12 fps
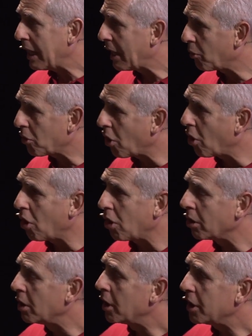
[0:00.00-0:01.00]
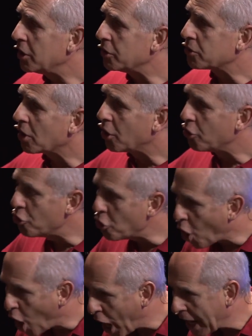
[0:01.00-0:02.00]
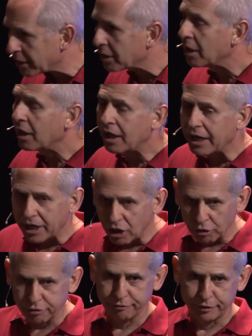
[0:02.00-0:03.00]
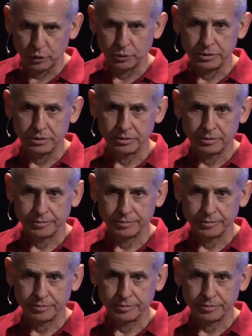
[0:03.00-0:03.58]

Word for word: Alcohol is not a health food.